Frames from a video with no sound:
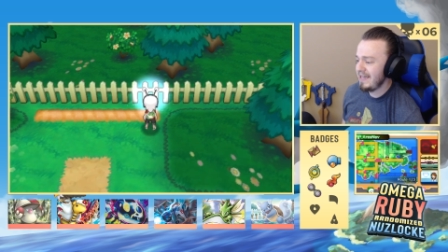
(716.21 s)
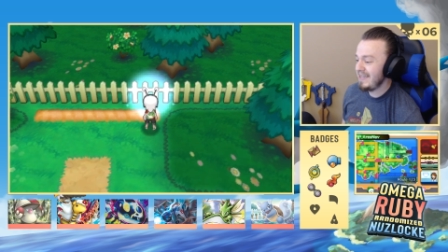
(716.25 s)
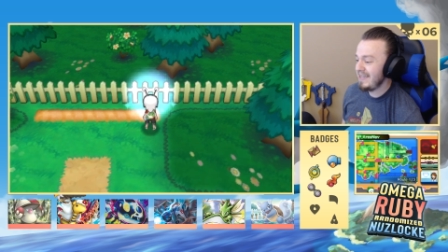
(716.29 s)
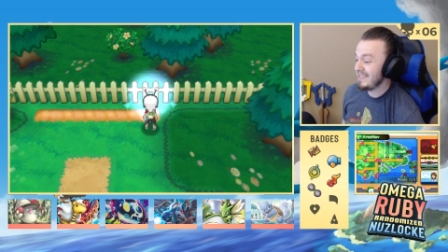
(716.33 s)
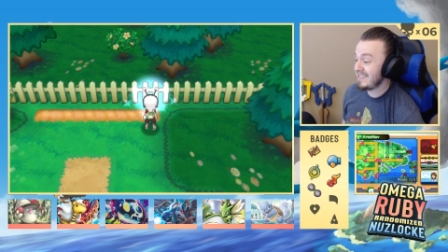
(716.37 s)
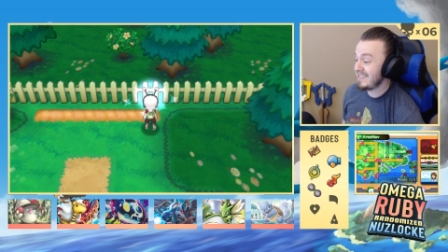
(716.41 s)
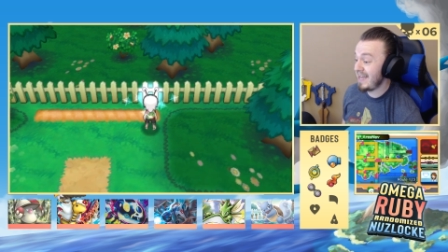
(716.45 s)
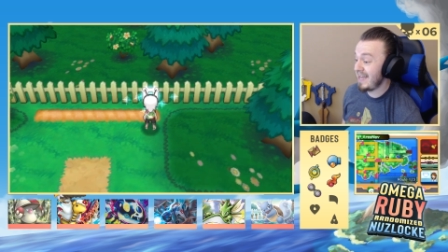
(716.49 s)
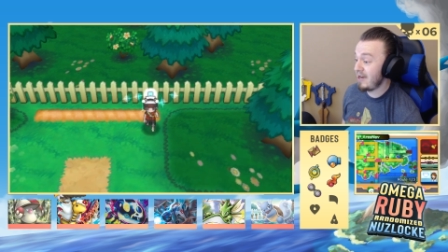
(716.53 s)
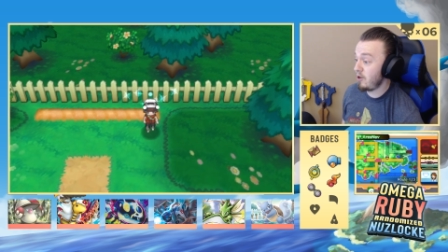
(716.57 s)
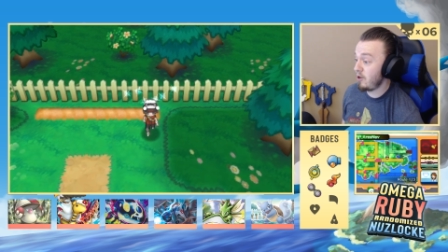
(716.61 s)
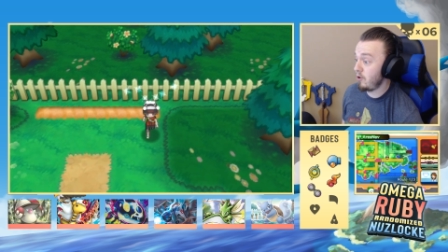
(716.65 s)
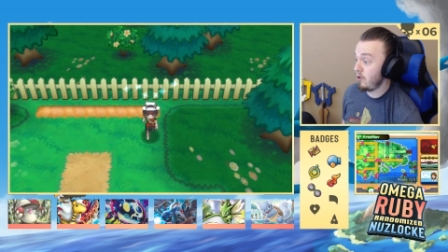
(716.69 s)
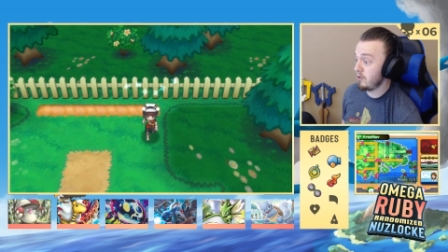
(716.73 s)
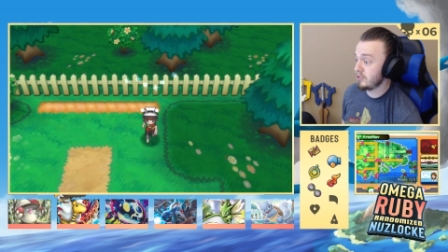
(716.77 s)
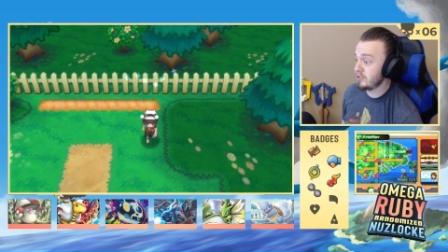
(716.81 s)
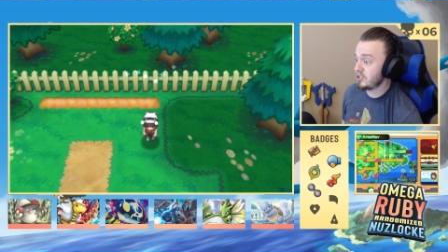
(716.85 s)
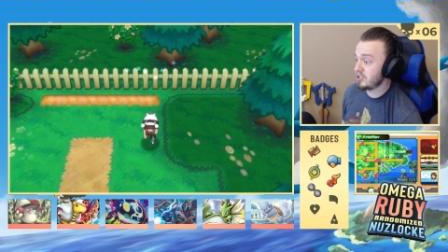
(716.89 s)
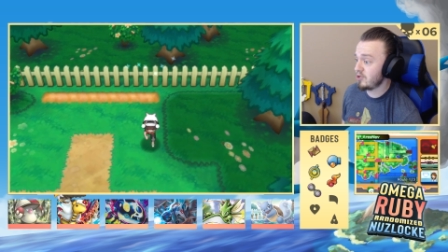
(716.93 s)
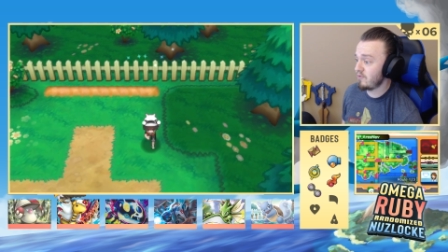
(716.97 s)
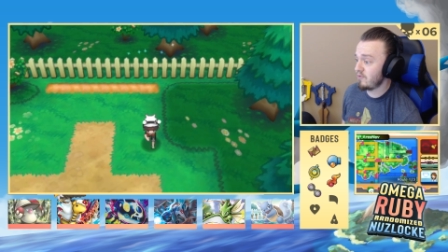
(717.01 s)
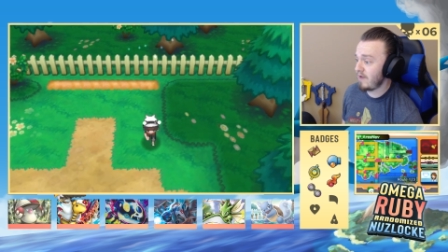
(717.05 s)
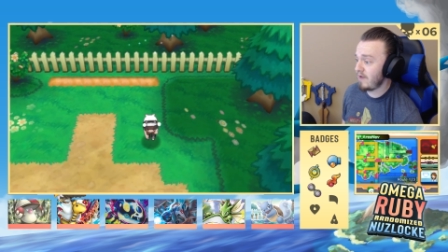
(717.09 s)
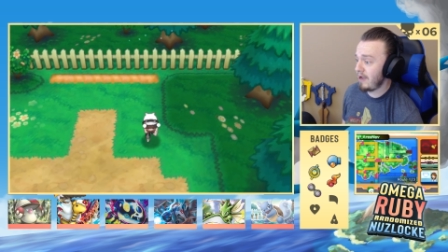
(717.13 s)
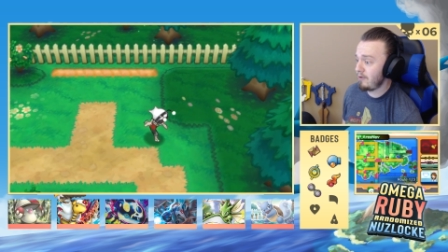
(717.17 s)
Is that
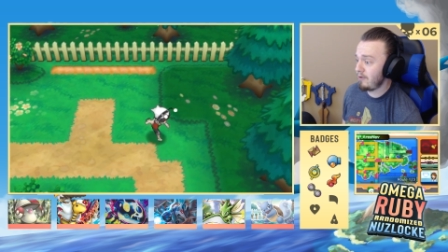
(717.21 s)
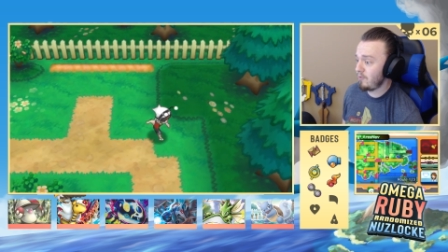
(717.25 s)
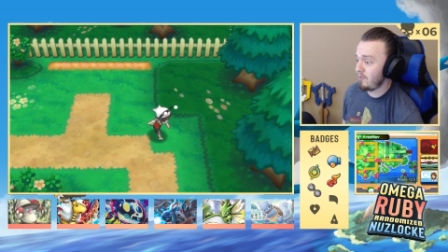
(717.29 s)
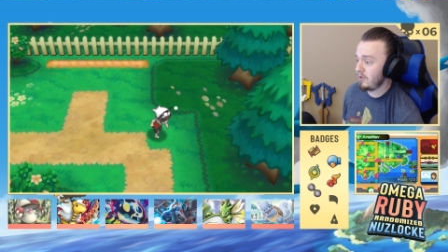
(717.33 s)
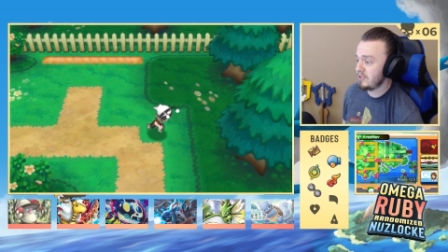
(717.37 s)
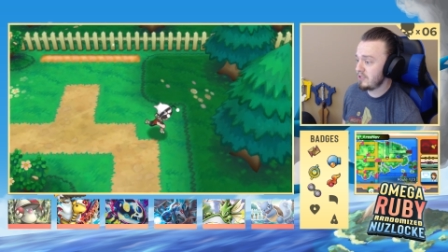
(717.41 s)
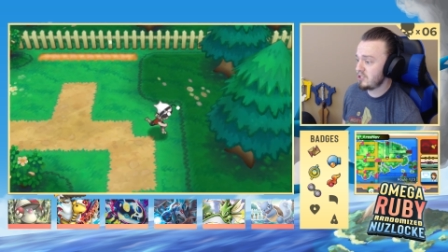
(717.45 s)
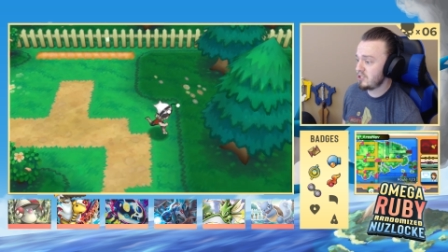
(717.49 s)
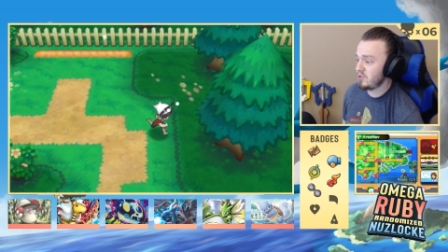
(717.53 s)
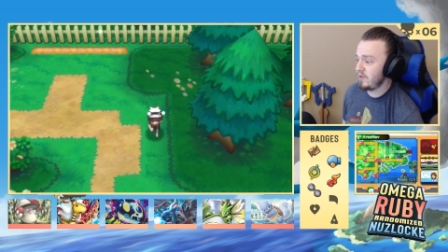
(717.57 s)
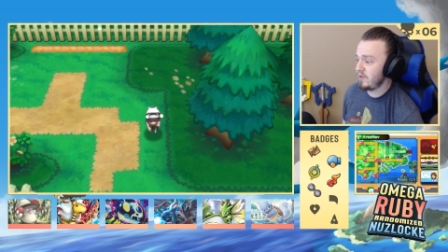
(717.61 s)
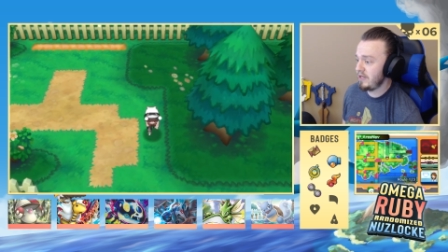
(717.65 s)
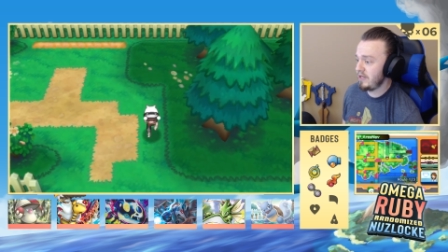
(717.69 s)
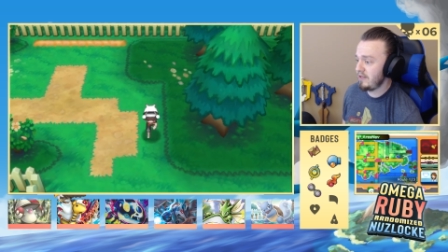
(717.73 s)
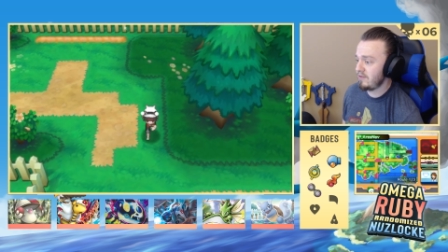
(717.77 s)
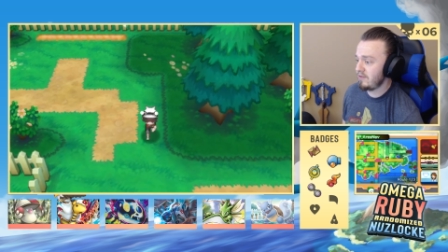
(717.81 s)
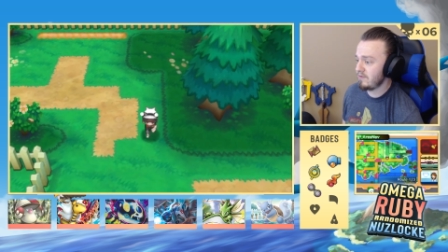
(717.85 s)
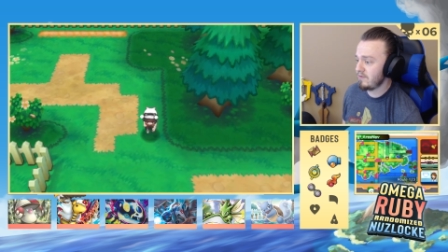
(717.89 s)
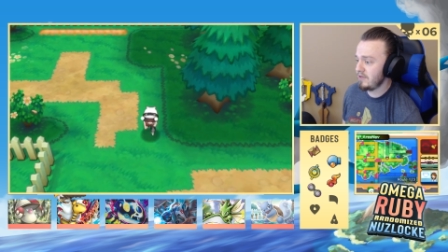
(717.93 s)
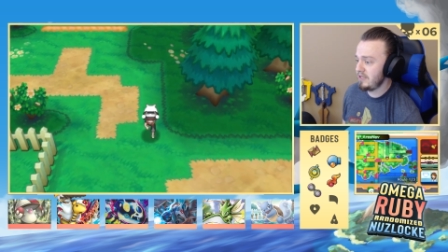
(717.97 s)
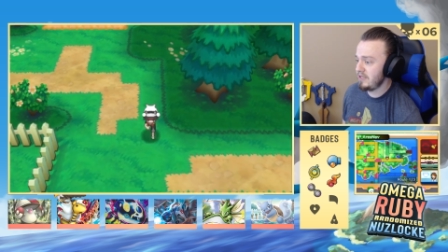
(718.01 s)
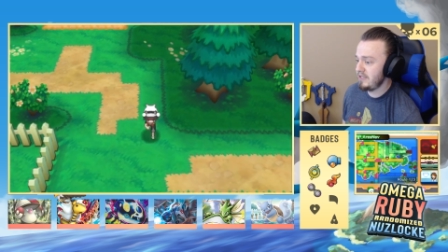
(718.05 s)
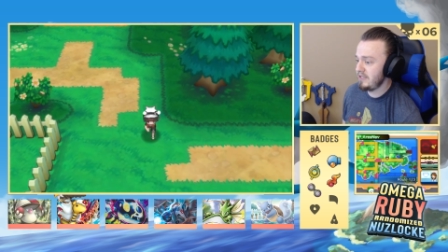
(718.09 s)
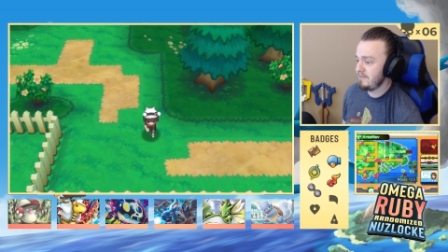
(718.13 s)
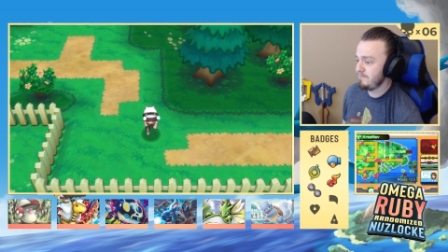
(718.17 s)
also Route
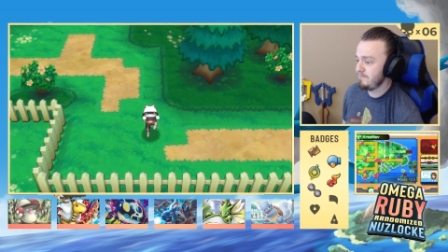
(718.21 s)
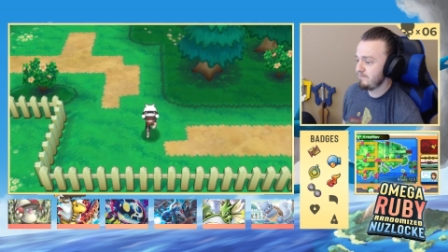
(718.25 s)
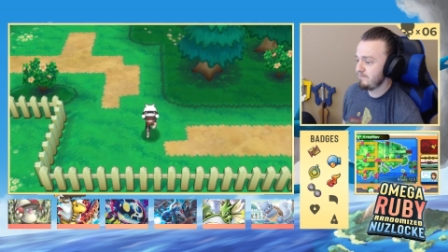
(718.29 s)
123?